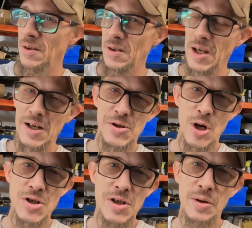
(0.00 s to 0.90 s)
yeah,
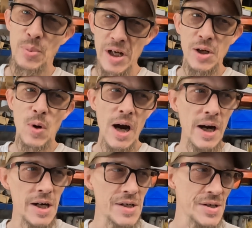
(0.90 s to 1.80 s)
stretching and breaking
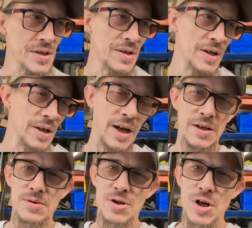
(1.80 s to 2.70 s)
wires and then like
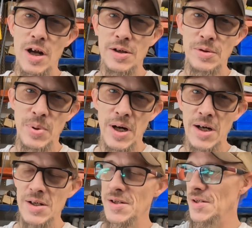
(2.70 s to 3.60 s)
doing shoddy
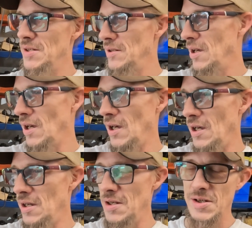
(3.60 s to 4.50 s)
repairs,
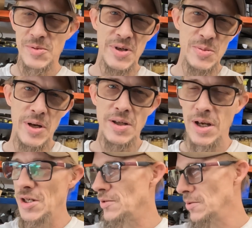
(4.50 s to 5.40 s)
it just makes pain in the
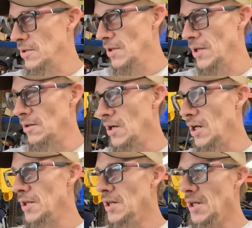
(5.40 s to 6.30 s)
ass for everybody later
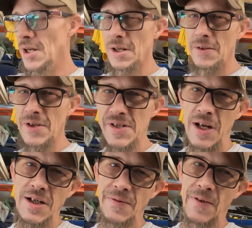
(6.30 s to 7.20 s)
on. This
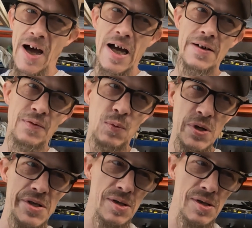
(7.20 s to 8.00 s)
85 was